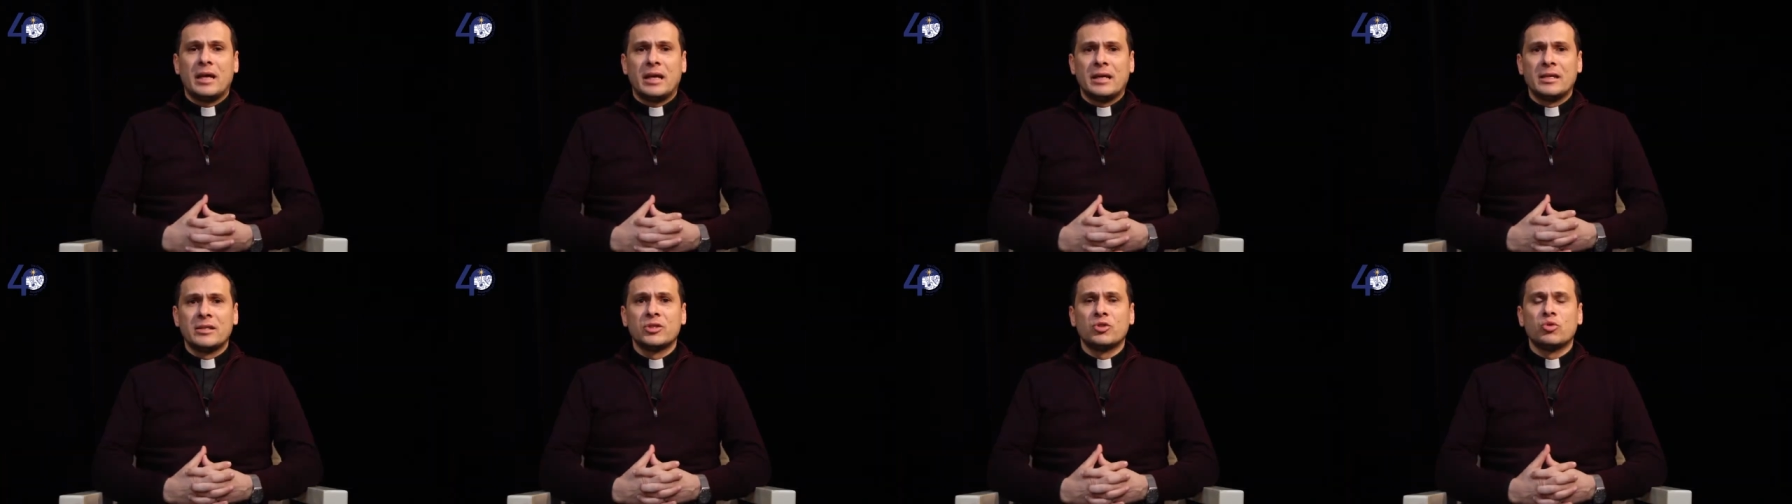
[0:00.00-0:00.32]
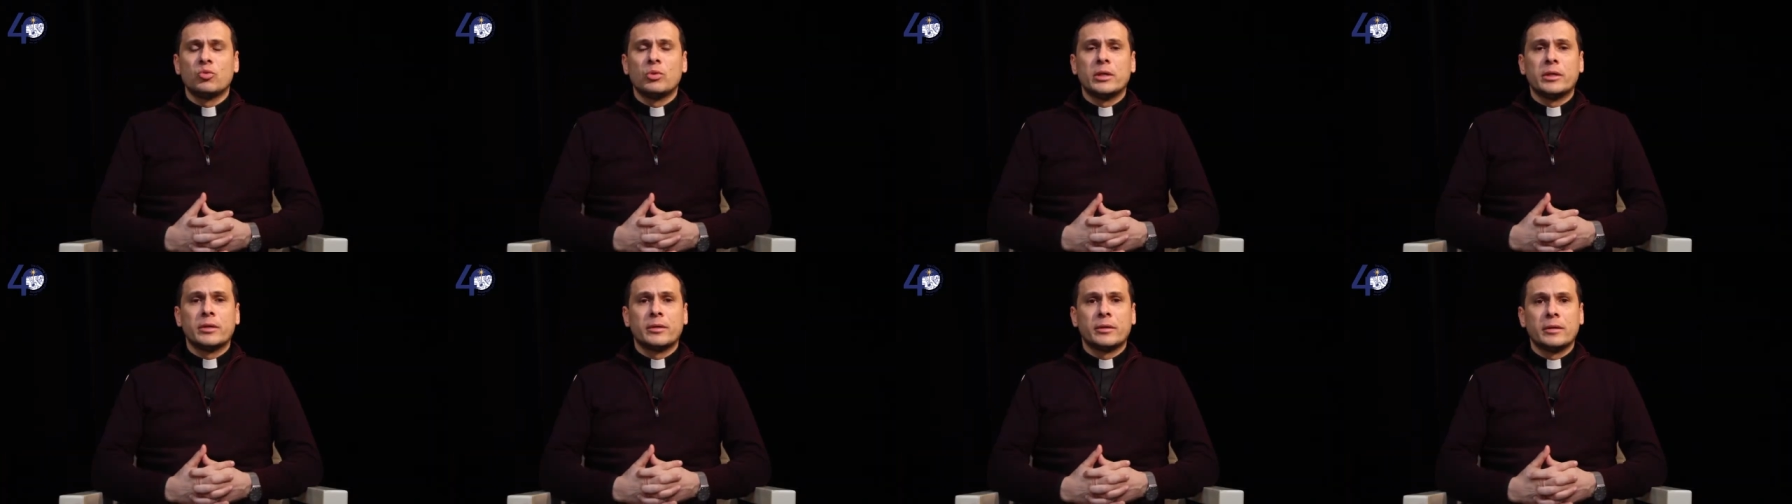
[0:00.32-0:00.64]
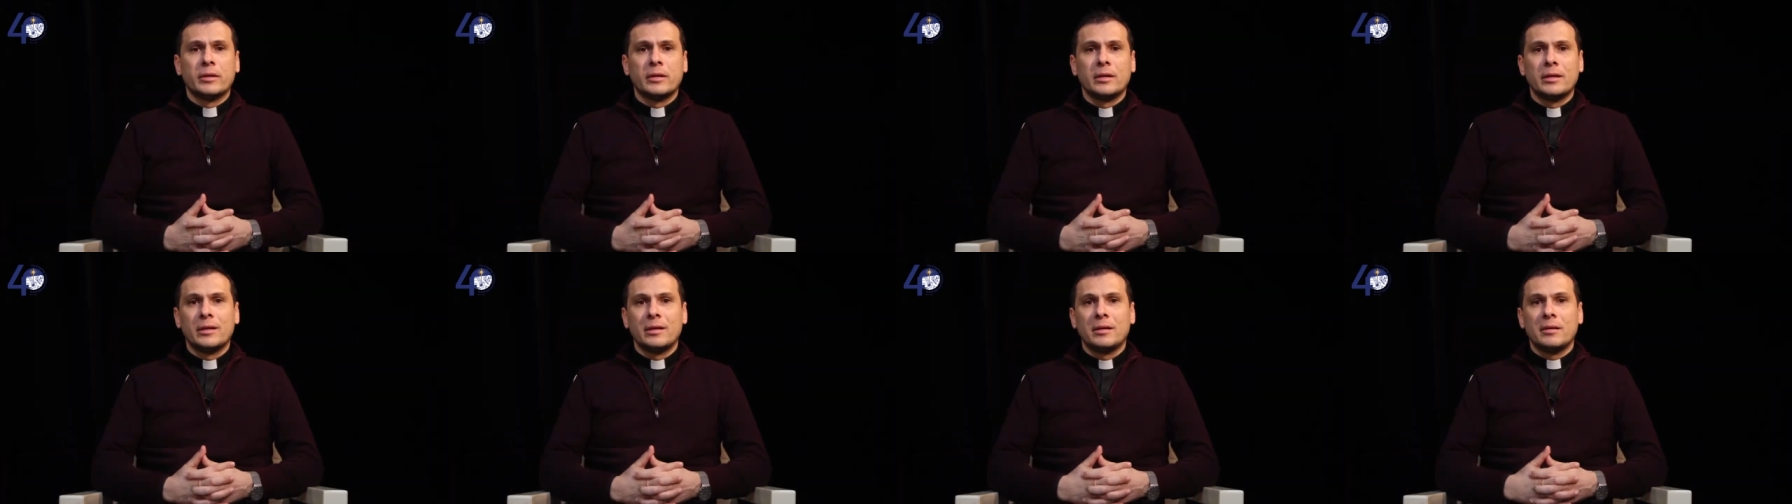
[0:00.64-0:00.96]
elsewhere
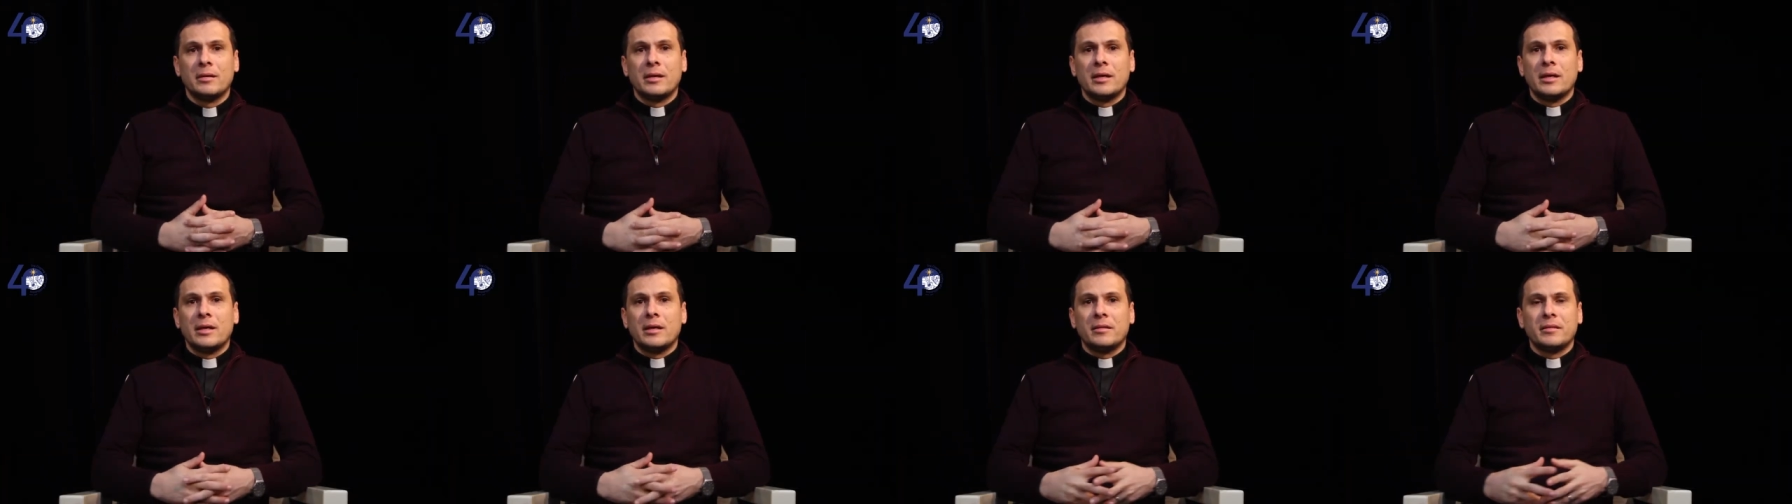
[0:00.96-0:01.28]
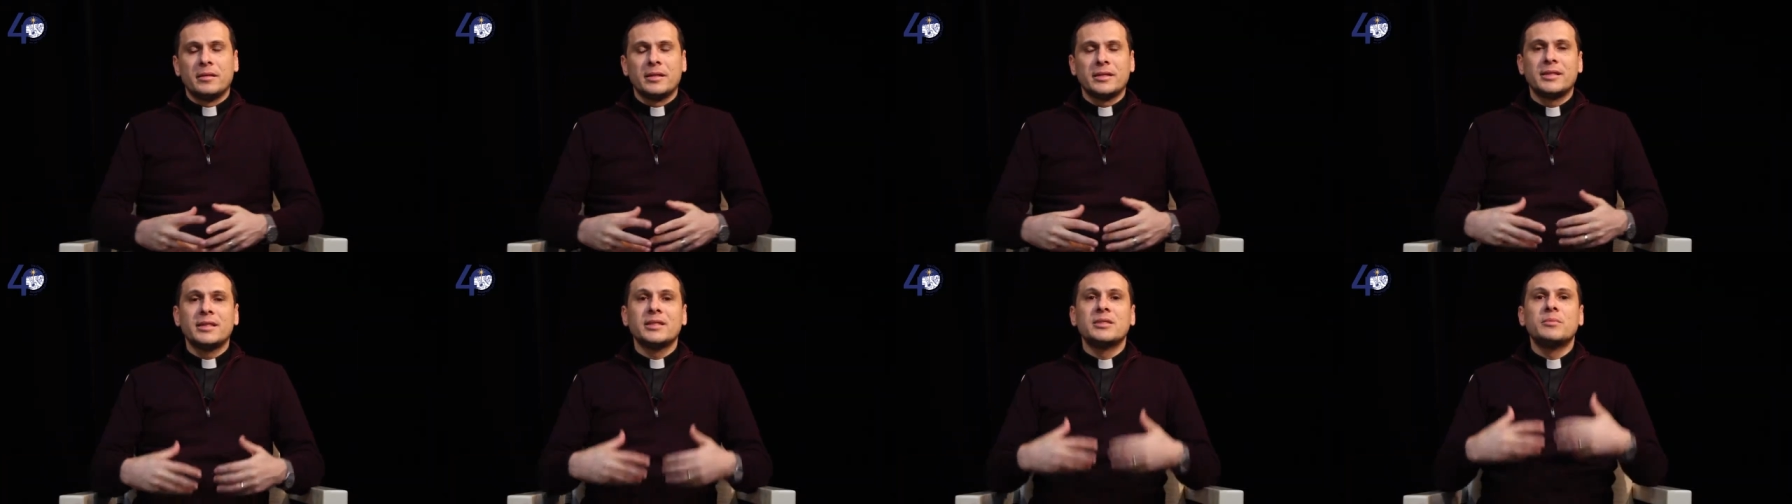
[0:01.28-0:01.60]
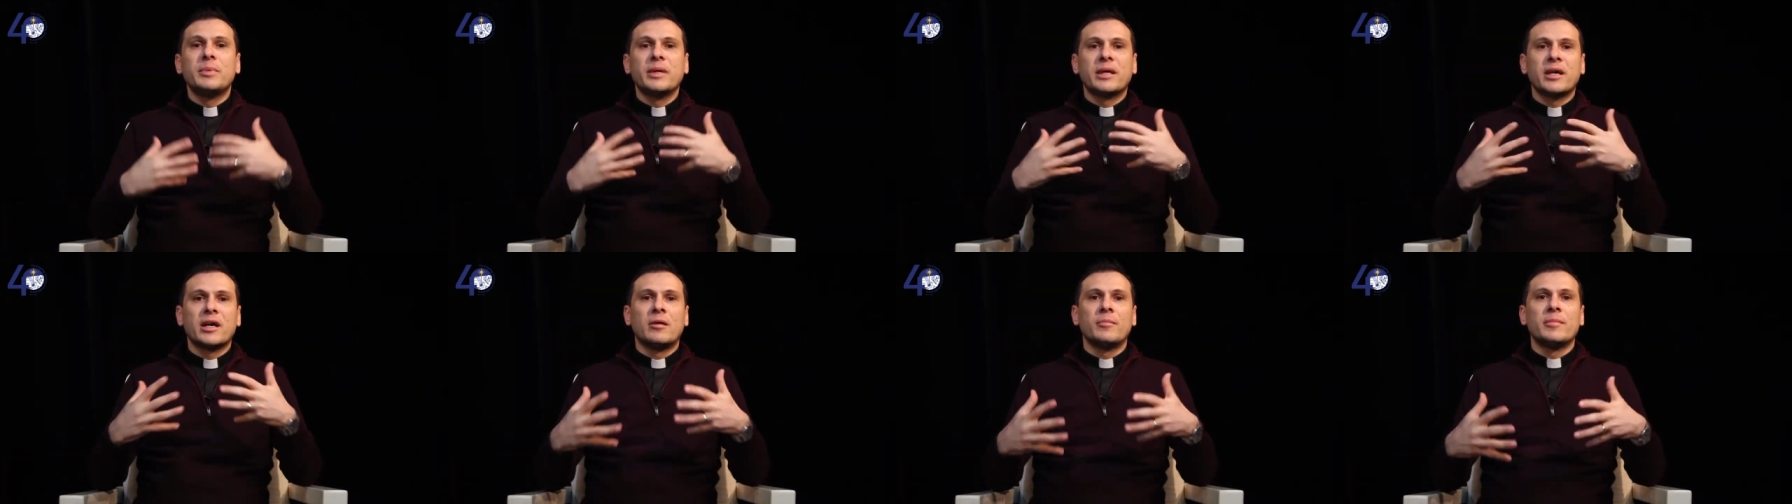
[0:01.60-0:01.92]
this is
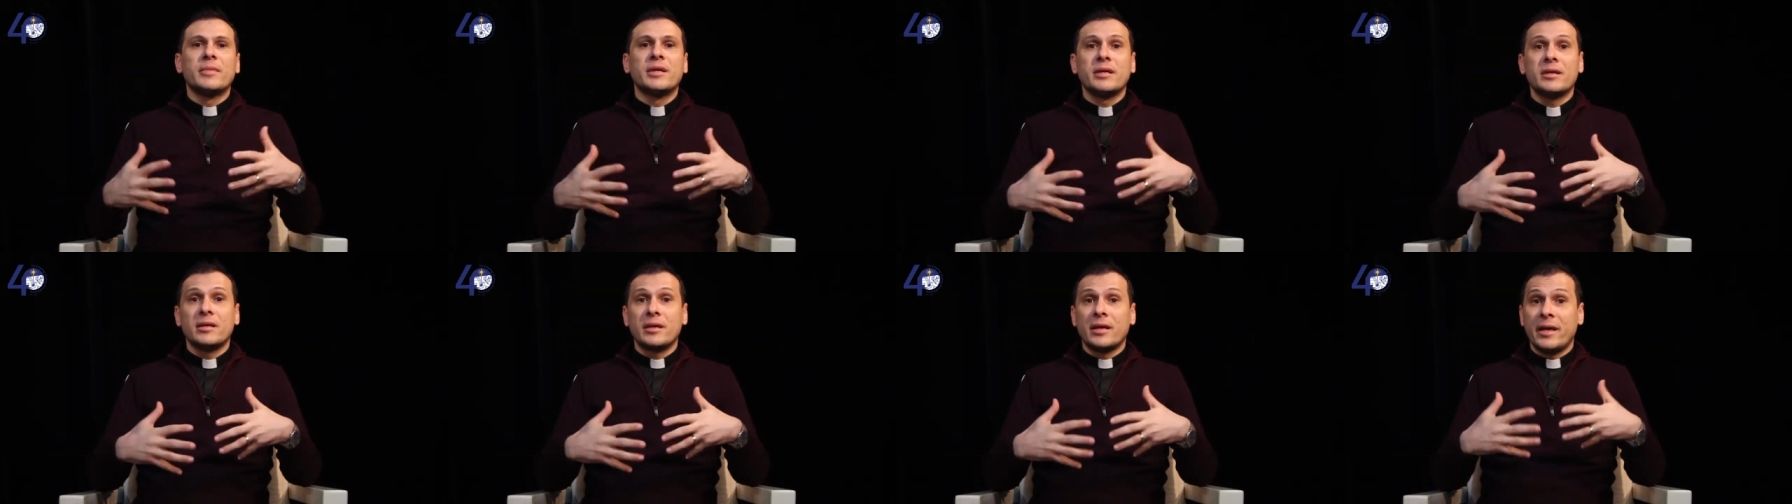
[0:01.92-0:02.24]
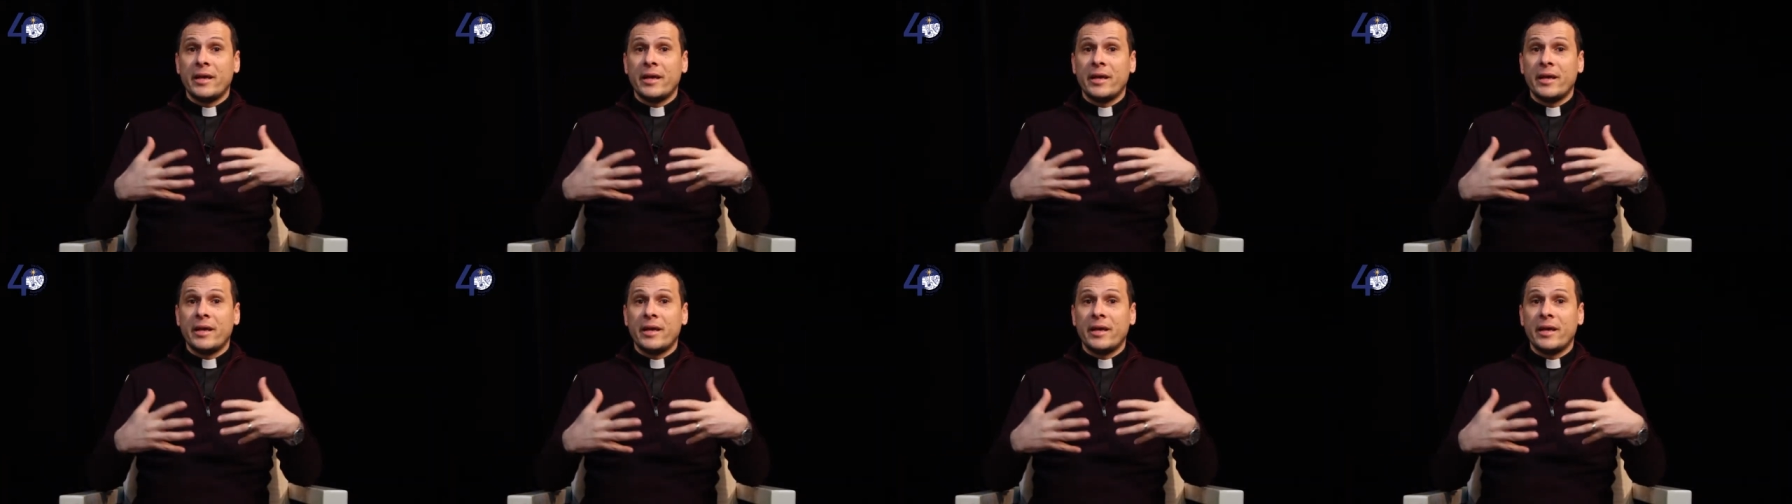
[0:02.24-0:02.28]
becoming